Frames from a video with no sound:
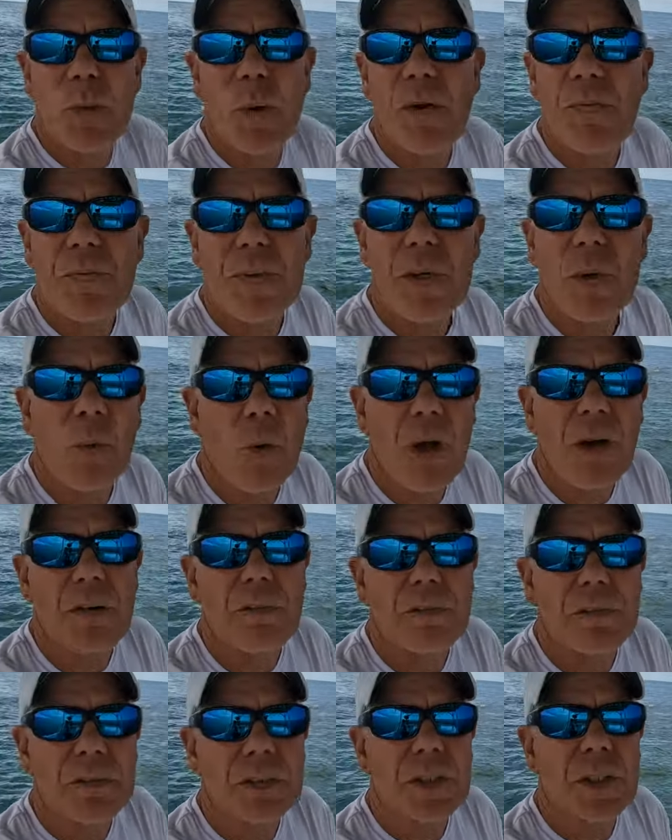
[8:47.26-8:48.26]
twelve feet of
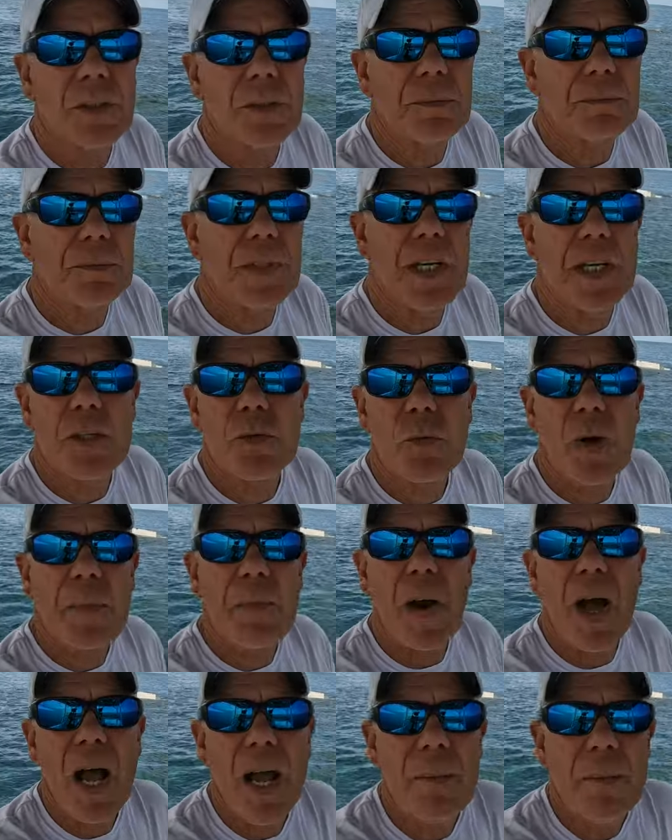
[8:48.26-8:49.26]
water. So, and it's
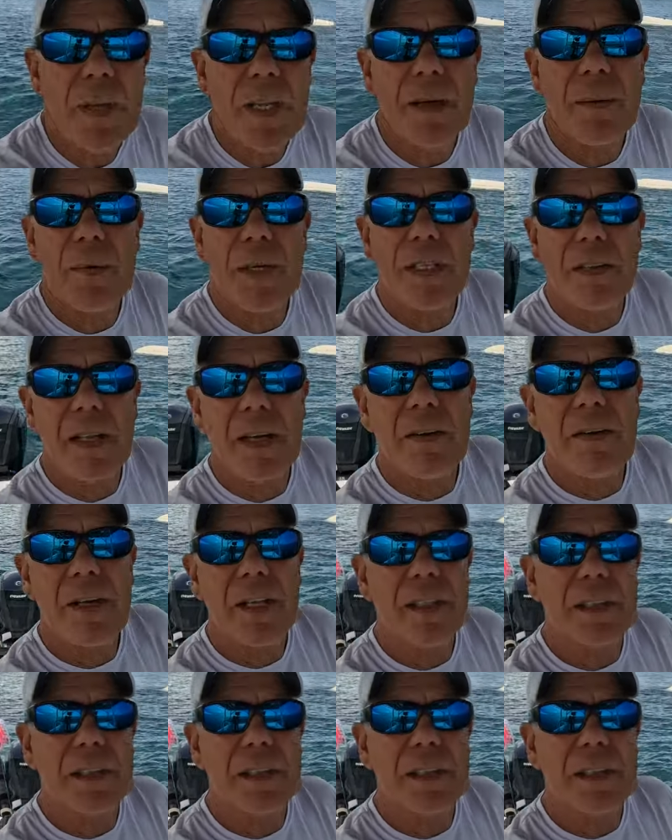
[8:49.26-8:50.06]
right behind me. I mean, there it